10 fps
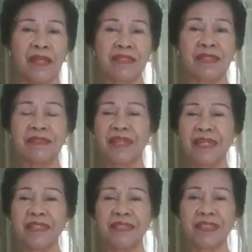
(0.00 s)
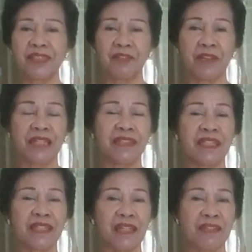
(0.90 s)
As the dead and the
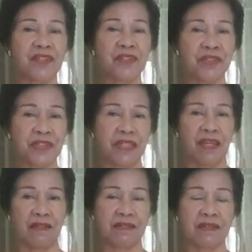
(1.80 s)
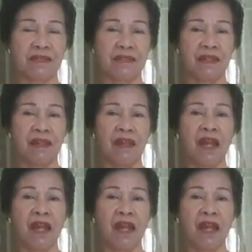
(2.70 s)
rotting cancer cells